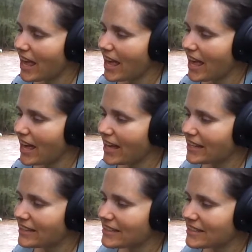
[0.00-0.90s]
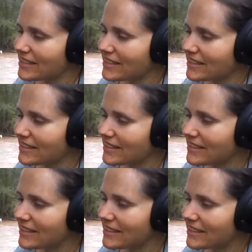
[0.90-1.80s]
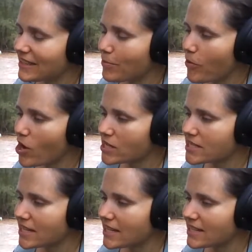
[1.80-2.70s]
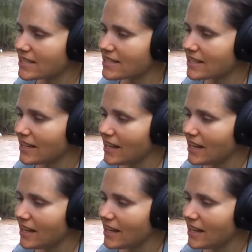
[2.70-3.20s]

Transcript: And the process